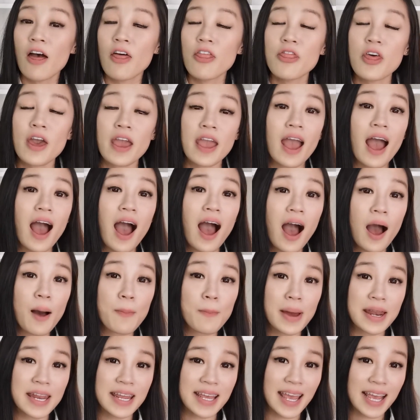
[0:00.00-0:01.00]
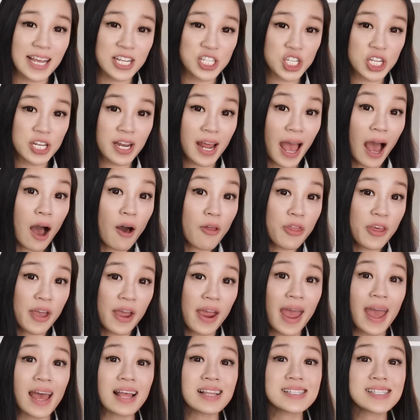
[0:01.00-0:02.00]
There are medication out
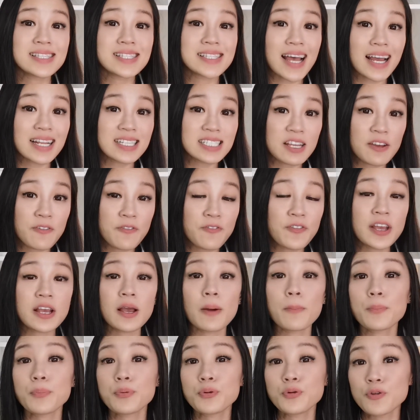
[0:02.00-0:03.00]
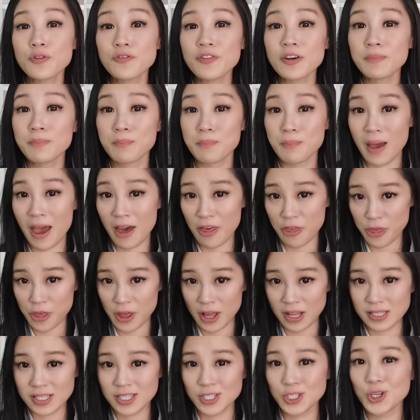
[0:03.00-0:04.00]
there and scientific proven
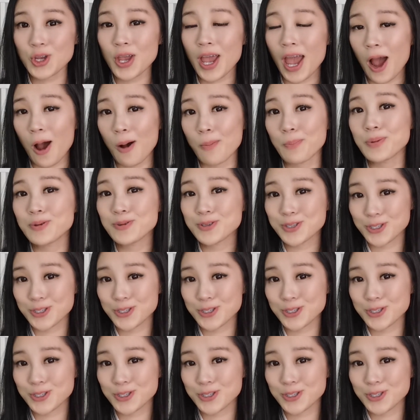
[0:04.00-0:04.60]
methods to help you